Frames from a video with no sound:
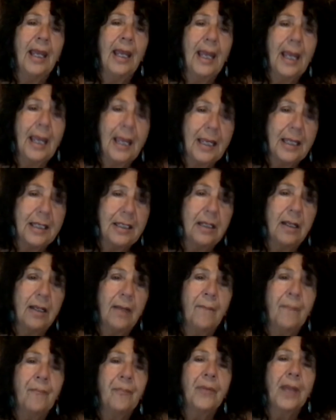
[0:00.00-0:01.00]
And
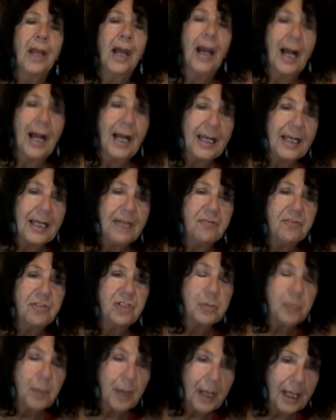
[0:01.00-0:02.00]
I have
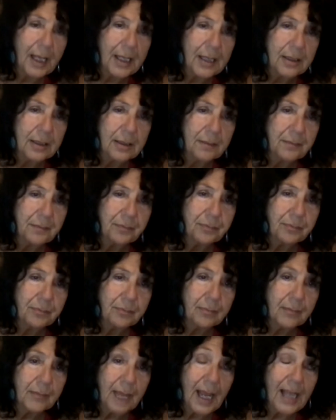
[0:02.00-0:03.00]
spent,
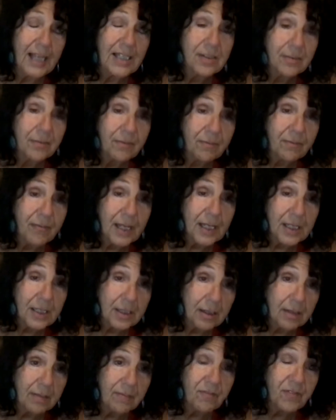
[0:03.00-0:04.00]
as
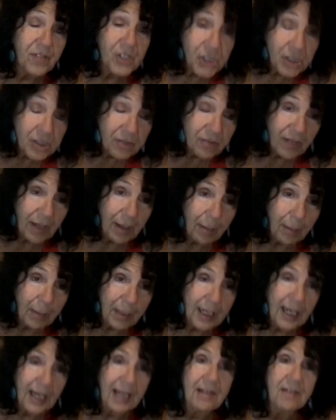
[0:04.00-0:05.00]
a fishing
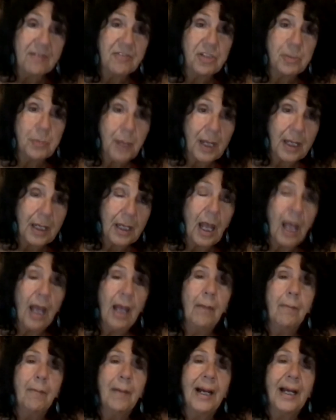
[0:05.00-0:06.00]
family, I have spent
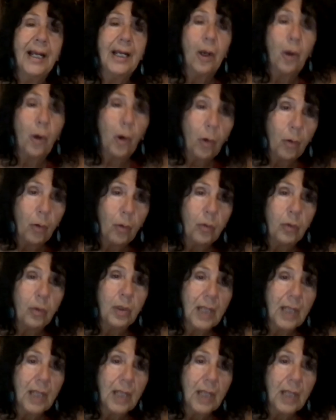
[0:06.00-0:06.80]
my whole